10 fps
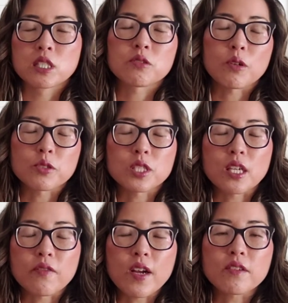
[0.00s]
gross
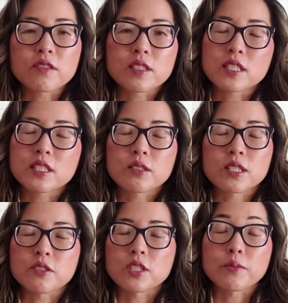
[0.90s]
stuff out. So
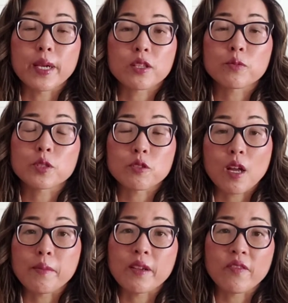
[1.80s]
seriously, bathrooms are
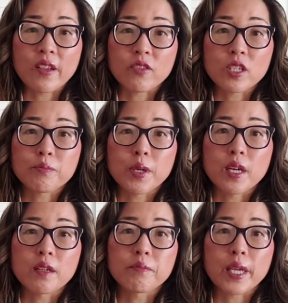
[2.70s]
not my favorite,
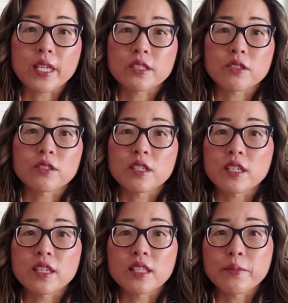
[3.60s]
but baking
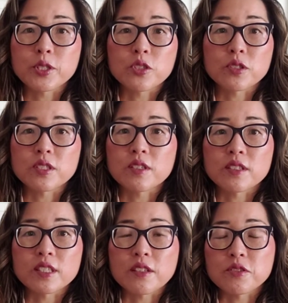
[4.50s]
soda and lemon juice and all
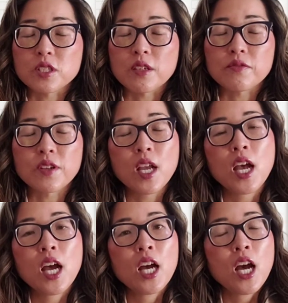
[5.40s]
this other stuff
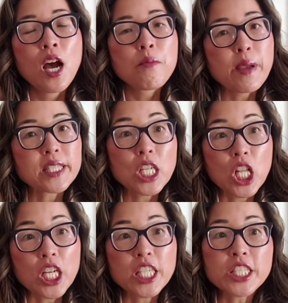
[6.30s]
makes it a
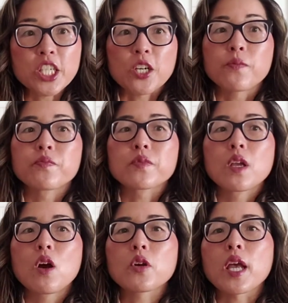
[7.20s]
lot easier.
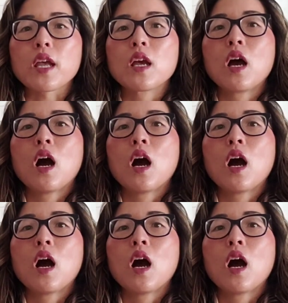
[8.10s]
Okay,